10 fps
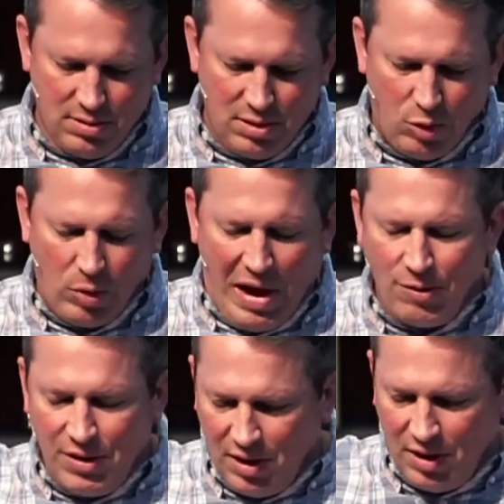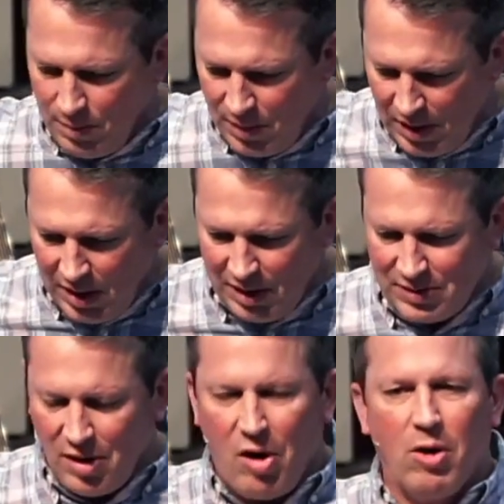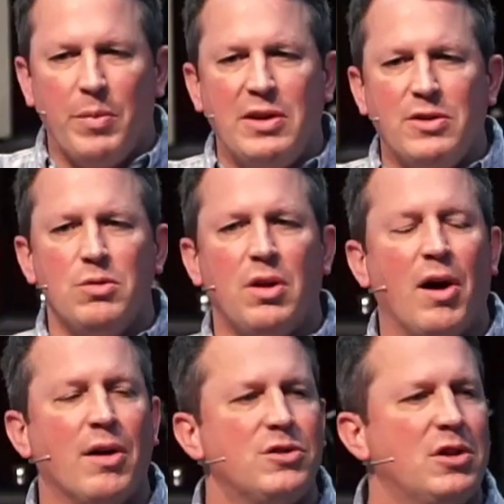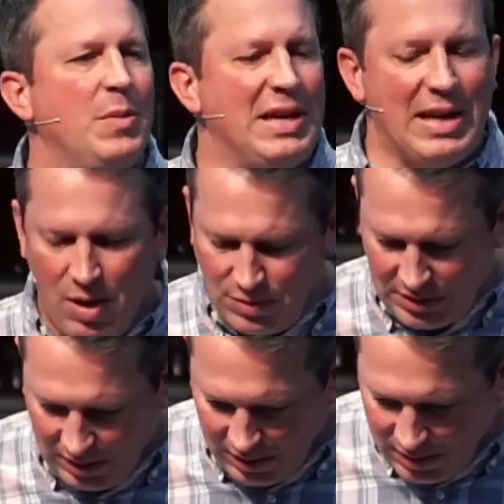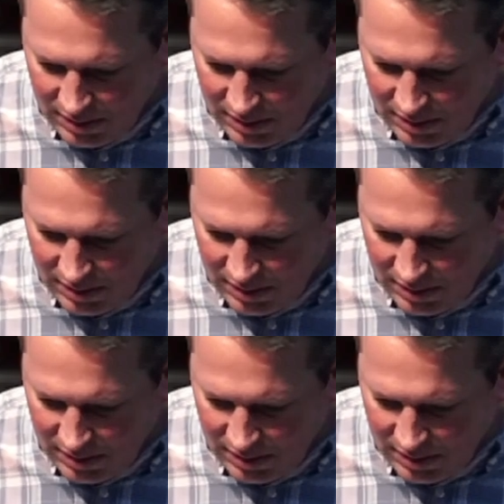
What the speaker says: Around him is an army too large to be counted.